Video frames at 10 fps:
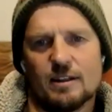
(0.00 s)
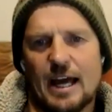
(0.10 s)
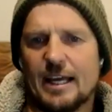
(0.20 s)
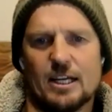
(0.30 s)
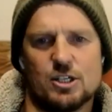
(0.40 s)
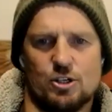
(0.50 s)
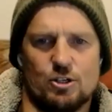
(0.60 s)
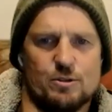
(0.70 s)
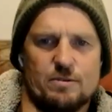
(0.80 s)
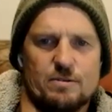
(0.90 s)
that gets
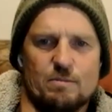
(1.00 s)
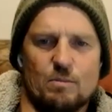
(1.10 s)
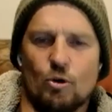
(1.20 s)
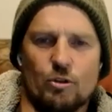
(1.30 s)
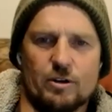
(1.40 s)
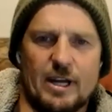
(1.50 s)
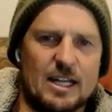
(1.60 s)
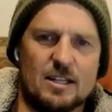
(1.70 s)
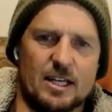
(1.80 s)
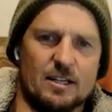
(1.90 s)
used more than
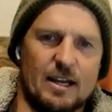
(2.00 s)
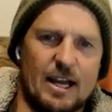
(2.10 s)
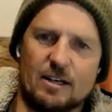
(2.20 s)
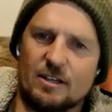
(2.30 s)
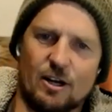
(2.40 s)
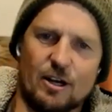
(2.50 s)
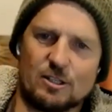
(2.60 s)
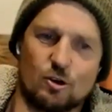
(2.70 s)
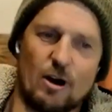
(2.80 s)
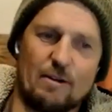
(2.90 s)
anything. And,
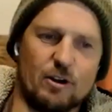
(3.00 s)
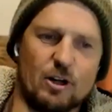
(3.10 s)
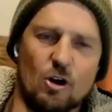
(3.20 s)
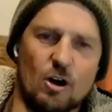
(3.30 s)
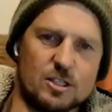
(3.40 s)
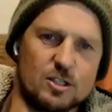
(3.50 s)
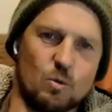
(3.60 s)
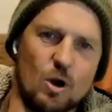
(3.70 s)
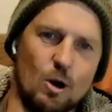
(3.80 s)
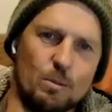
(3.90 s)
it's great for clients
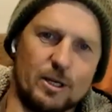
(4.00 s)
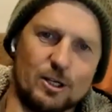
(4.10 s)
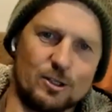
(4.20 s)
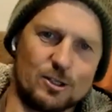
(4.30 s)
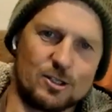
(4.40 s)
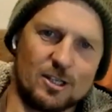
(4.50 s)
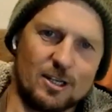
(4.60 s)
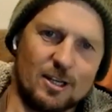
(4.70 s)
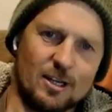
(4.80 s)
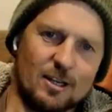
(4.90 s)
as well, because
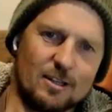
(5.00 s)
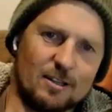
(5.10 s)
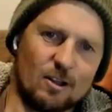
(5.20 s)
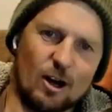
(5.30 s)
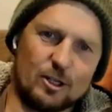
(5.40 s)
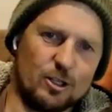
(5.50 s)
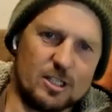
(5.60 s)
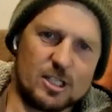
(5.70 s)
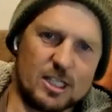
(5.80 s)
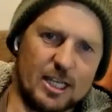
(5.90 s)
I do
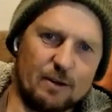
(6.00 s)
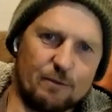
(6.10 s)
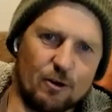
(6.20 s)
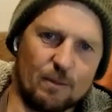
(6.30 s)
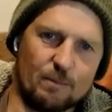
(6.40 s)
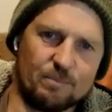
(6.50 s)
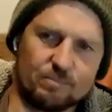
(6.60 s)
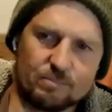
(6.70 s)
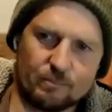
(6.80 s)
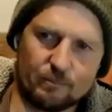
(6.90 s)
this thing if I
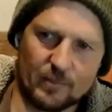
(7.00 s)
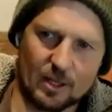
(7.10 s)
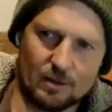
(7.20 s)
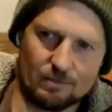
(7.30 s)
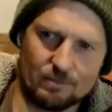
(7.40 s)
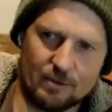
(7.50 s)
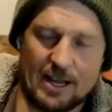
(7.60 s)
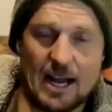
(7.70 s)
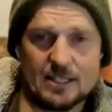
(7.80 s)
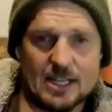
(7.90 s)

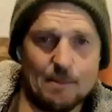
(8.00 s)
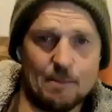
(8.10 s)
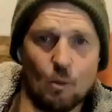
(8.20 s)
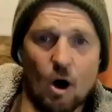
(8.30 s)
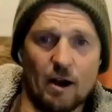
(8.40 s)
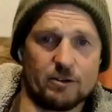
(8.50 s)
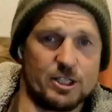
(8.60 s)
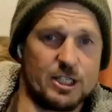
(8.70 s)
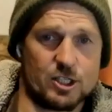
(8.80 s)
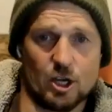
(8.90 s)
can't take my wife, because
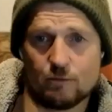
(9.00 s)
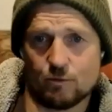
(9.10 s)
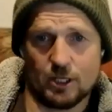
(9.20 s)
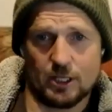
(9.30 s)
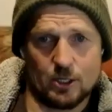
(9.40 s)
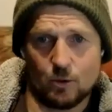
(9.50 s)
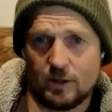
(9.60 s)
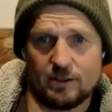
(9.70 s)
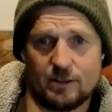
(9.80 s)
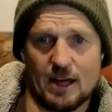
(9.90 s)
she's so really good
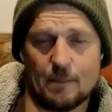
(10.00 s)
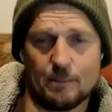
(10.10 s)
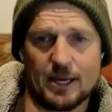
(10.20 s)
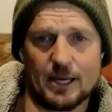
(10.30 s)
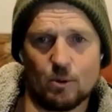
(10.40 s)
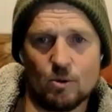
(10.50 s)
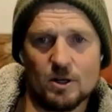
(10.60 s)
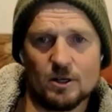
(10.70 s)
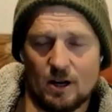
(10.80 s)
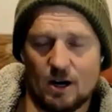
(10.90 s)
with people,
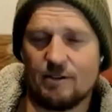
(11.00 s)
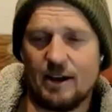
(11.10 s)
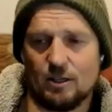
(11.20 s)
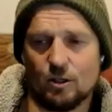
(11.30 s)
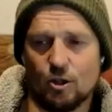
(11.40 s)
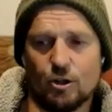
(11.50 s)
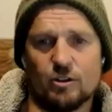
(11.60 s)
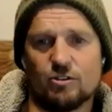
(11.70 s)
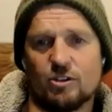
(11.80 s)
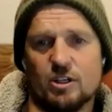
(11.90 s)
I've had to learn
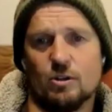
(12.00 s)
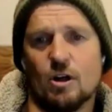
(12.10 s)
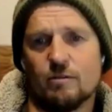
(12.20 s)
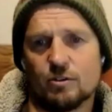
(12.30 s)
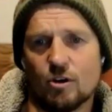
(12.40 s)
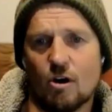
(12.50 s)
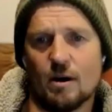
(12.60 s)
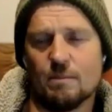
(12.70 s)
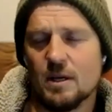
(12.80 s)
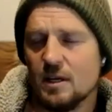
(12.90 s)
the skill over
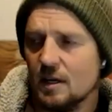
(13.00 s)
time.